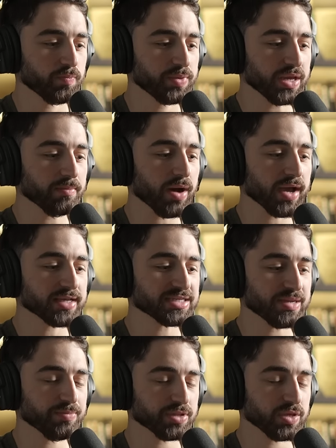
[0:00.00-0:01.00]
BMI is
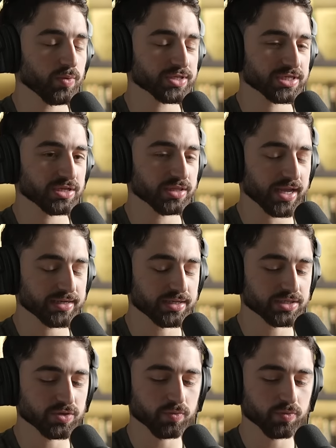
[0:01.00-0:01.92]
typically what's collected.